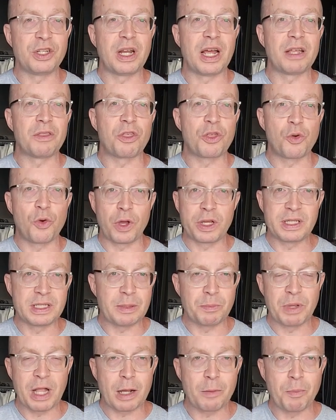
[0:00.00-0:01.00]
You're not throwing
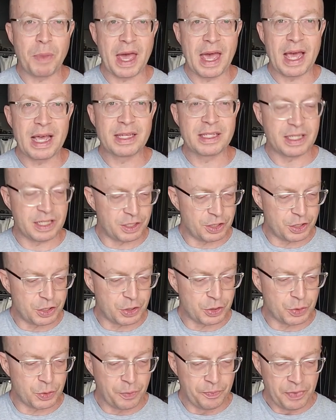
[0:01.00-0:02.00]
Ziploc bags
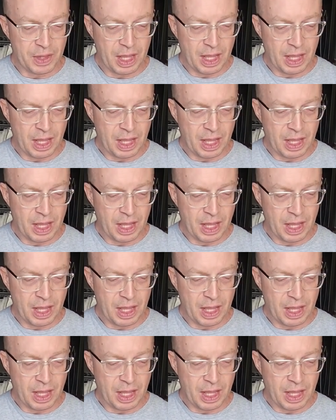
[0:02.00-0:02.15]
into